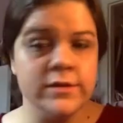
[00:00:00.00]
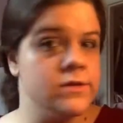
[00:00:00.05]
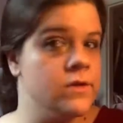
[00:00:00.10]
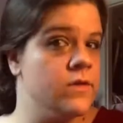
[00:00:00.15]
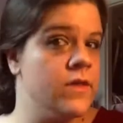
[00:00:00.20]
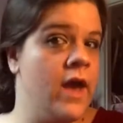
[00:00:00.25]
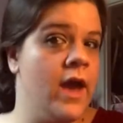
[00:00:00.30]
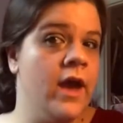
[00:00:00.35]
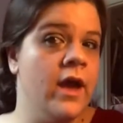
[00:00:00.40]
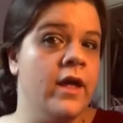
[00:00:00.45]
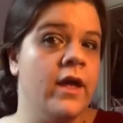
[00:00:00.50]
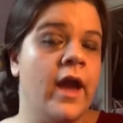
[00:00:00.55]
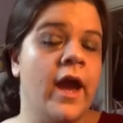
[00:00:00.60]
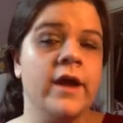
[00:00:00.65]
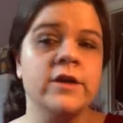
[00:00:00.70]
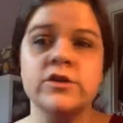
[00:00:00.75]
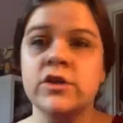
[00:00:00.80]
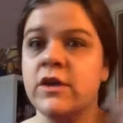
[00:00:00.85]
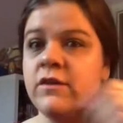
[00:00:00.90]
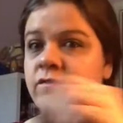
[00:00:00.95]
so that
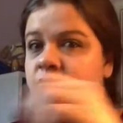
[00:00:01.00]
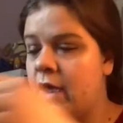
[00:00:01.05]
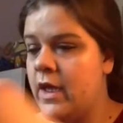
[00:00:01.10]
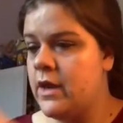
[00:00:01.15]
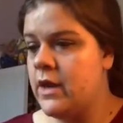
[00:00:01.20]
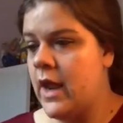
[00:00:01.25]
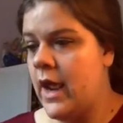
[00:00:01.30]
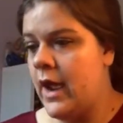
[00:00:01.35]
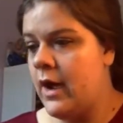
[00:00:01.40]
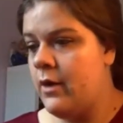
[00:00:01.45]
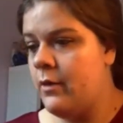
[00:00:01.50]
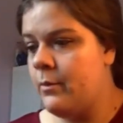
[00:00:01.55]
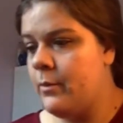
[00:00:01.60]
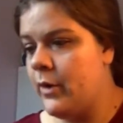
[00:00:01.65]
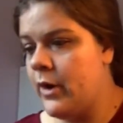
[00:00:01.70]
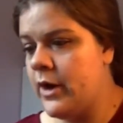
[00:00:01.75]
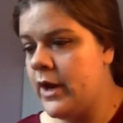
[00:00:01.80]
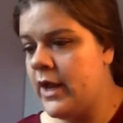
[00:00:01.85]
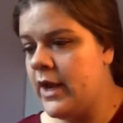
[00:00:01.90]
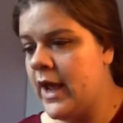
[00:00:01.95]
actually fanned out
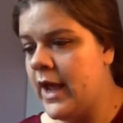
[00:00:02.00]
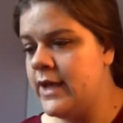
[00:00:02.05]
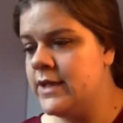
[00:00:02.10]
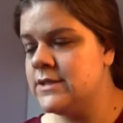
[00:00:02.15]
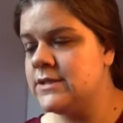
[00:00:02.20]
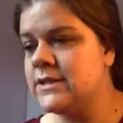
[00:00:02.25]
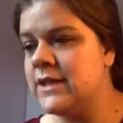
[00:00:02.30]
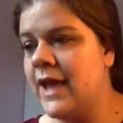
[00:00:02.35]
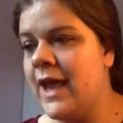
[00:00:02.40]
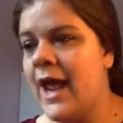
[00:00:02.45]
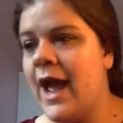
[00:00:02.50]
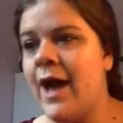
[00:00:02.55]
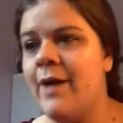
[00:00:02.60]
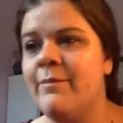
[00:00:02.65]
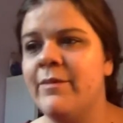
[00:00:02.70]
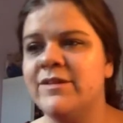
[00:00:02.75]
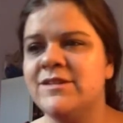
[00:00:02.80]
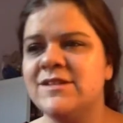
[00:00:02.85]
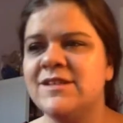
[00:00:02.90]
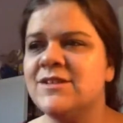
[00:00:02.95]
pretty nicely.
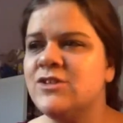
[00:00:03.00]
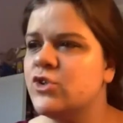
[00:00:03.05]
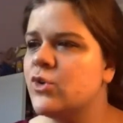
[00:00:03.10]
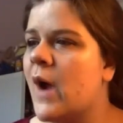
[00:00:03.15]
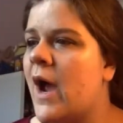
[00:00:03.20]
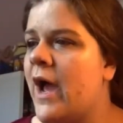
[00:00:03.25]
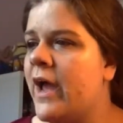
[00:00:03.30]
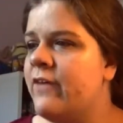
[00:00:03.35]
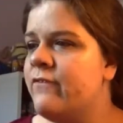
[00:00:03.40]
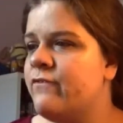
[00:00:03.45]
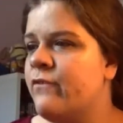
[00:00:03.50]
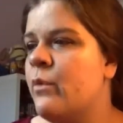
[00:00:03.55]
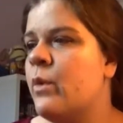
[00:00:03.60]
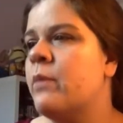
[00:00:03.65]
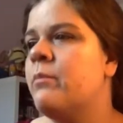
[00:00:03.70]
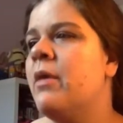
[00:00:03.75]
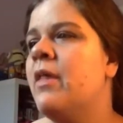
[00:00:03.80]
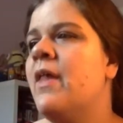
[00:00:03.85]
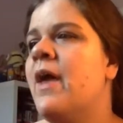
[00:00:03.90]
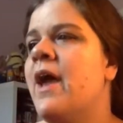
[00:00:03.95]
It's a dry
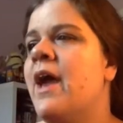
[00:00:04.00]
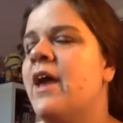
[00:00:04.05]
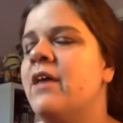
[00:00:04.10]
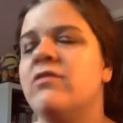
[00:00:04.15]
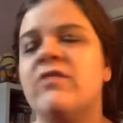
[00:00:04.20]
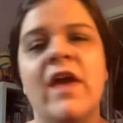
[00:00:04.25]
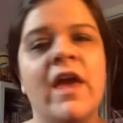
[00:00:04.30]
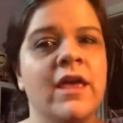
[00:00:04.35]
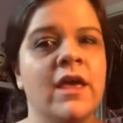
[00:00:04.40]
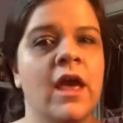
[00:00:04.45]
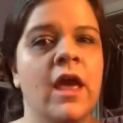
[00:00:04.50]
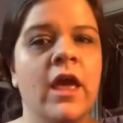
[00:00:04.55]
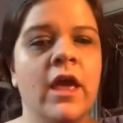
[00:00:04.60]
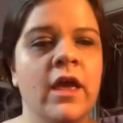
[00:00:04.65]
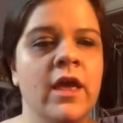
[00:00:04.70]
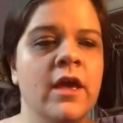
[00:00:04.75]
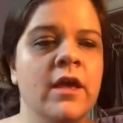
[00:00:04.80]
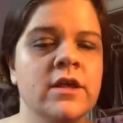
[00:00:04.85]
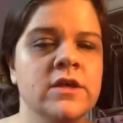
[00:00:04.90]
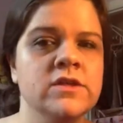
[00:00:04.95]
formula, I think.
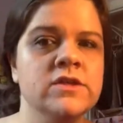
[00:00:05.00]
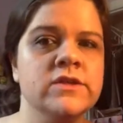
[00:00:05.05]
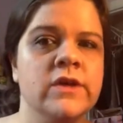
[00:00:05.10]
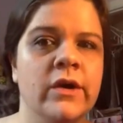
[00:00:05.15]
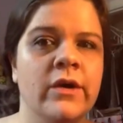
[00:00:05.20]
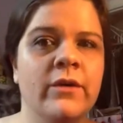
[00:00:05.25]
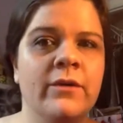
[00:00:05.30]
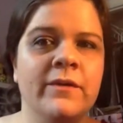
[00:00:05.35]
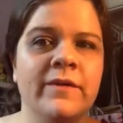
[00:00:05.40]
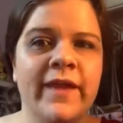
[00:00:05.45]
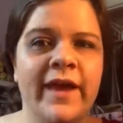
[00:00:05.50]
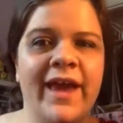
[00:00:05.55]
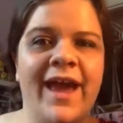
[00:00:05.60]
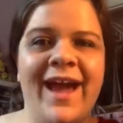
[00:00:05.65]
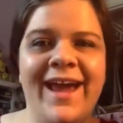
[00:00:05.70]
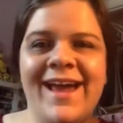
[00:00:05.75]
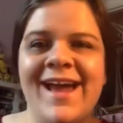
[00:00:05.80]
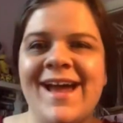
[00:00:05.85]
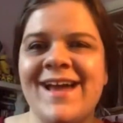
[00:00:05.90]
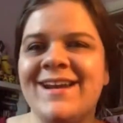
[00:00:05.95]
So like
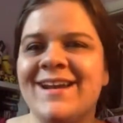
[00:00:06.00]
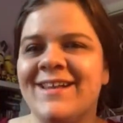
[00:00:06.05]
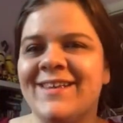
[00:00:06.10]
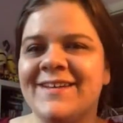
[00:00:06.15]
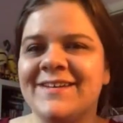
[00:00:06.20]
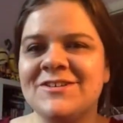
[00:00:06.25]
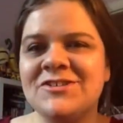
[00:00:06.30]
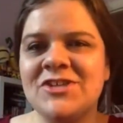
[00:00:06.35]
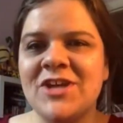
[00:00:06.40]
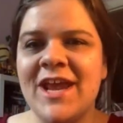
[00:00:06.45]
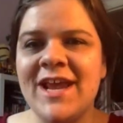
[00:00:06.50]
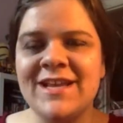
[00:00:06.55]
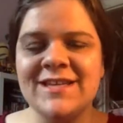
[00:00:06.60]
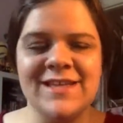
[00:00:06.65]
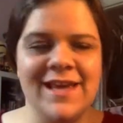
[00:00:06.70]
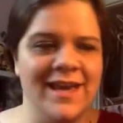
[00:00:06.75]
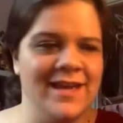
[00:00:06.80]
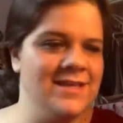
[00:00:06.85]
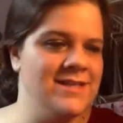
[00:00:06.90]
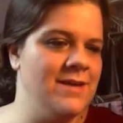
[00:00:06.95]
I kind of like shaked
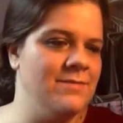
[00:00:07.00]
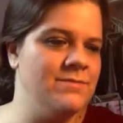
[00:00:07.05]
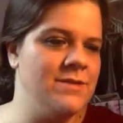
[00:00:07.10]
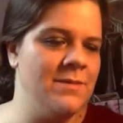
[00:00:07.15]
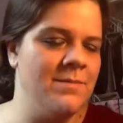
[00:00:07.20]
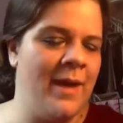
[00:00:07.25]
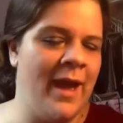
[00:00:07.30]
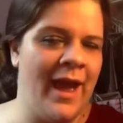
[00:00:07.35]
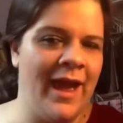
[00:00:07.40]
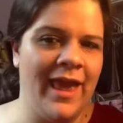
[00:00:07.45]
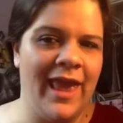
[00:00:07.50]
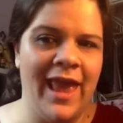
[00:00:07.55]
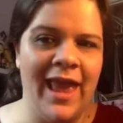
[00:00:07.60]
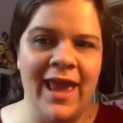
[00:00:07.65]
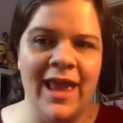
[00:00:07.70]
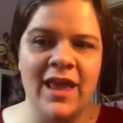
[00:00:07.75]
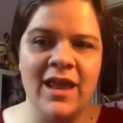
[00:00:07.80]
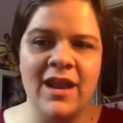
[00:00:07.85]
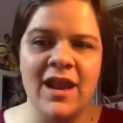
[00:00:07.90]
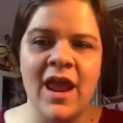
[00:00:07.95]
it, dipped it back
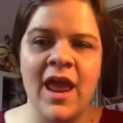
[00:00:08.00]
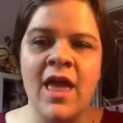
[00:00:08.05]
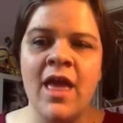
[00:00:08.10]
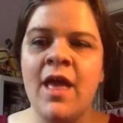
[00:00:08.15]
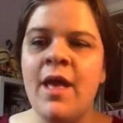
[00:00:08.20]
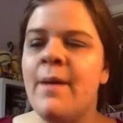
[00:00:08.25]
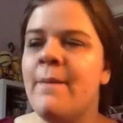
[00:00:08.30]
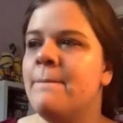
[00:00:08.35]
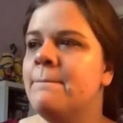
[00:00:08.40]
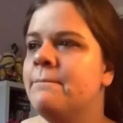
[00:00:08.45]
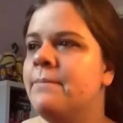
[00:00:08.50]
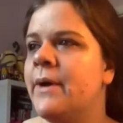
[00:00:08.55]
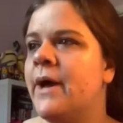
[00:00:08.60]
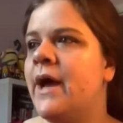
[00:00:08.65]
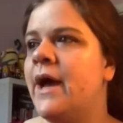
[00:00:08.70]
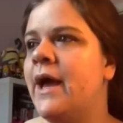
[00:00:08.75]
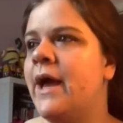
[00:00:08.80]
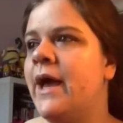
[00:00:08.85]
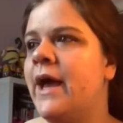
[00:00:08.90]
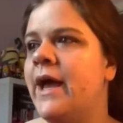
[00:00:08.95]
in,
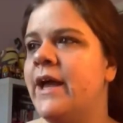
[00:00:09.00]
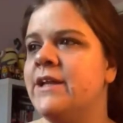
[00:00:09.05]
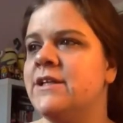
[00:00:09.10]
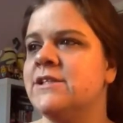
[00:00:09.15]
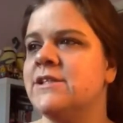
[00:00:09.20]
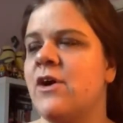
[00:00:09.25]
but